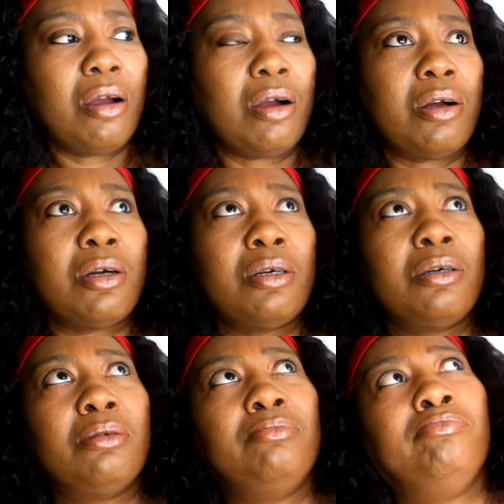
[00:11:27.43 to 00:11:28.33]

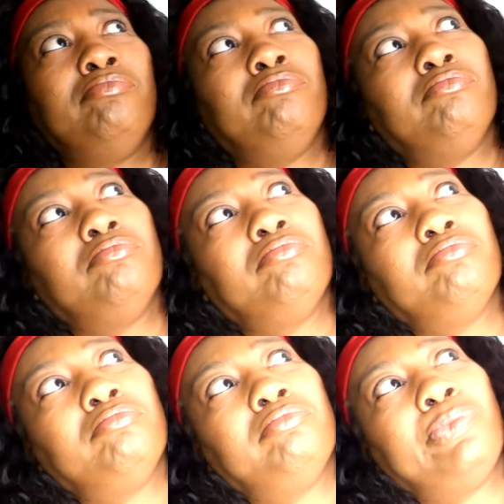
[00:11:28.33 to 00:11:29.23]
Um,
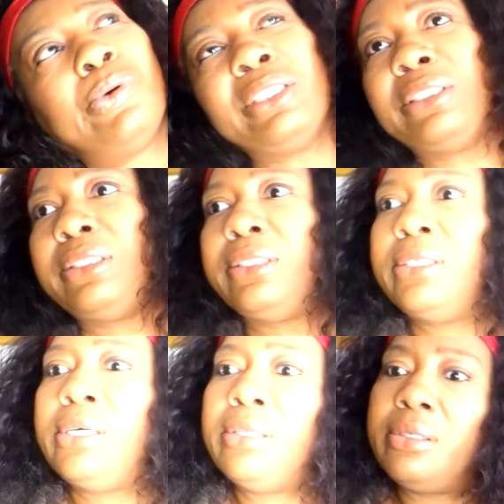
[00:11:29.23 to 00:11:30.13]
what's
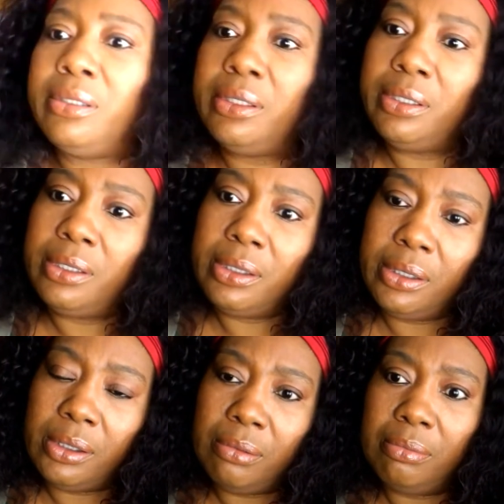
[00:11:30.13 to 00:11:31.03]
another good
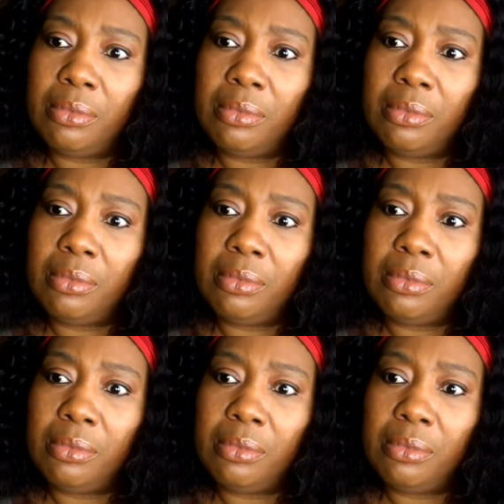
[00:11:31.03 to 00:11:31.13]
tip?